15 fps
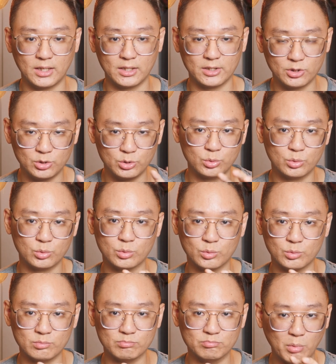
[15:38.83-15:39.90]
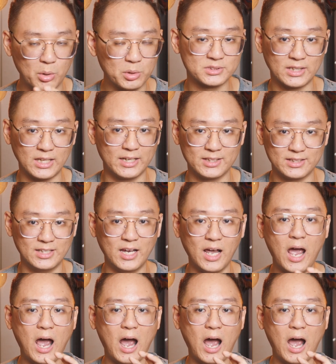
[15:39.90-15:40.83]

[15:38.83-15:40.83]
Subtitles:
you most likely